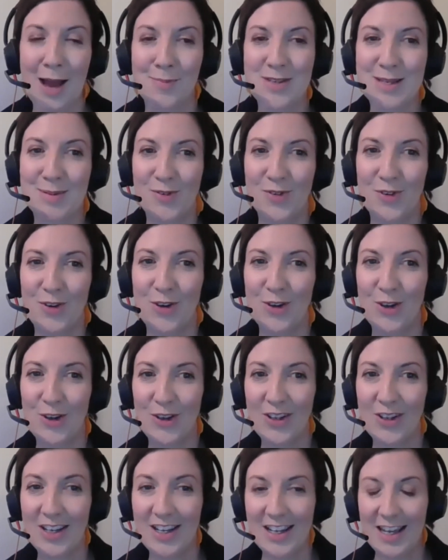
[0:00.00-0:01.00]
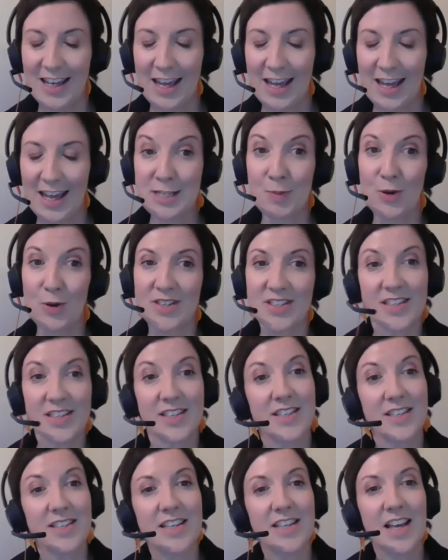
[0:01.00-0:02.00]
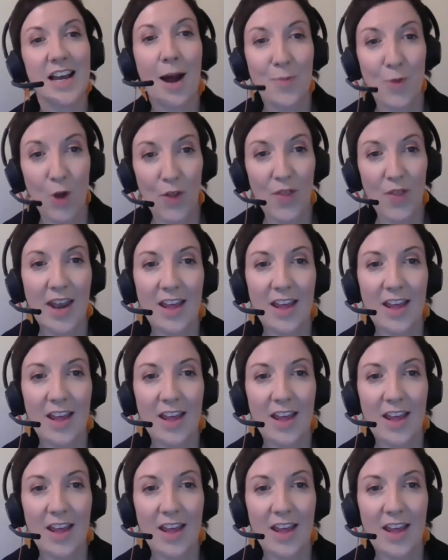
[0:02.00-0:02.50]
um, some of her experiences um,